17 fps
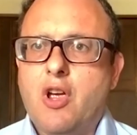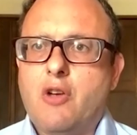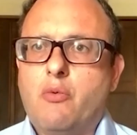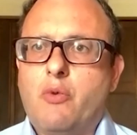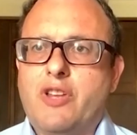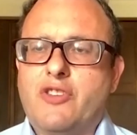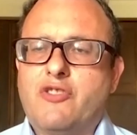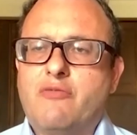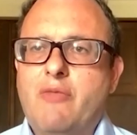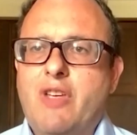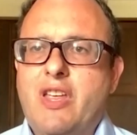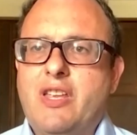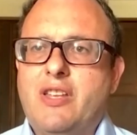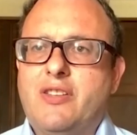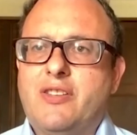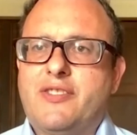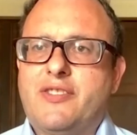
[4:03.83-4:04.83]
which
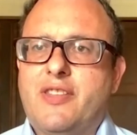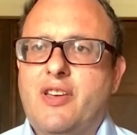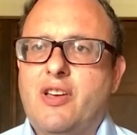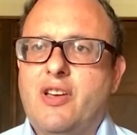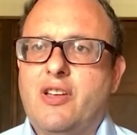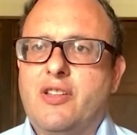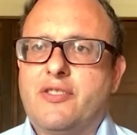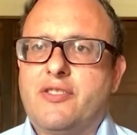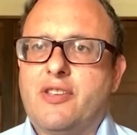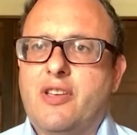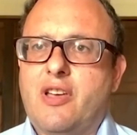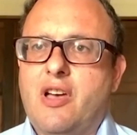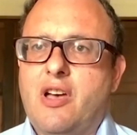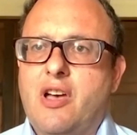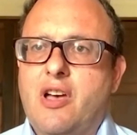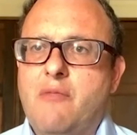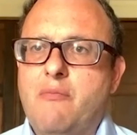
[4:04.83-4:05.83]
means that
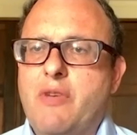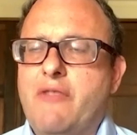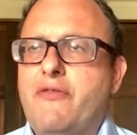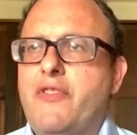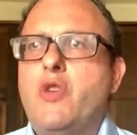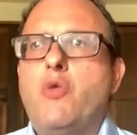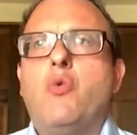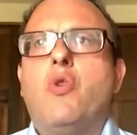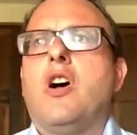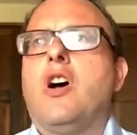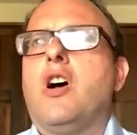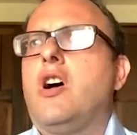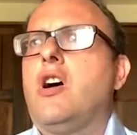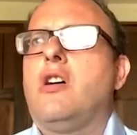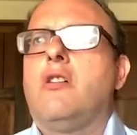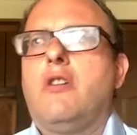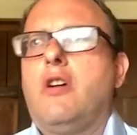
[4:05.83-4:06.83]
if you
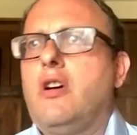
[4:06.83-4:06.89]
were